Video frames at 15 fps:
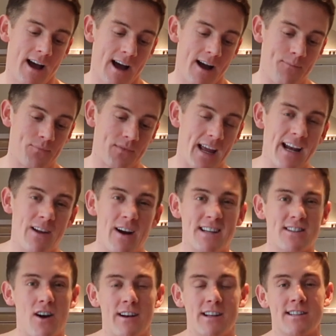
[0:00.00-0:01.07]
Anyway,
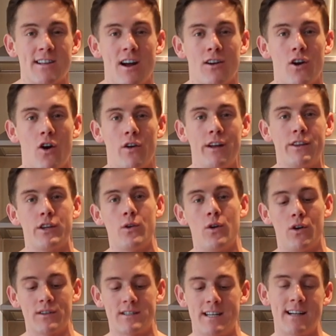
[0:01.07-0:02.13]
it's kind of stuck on. I do it
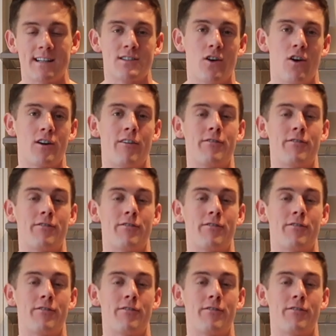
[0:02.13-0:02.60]
on TikTok,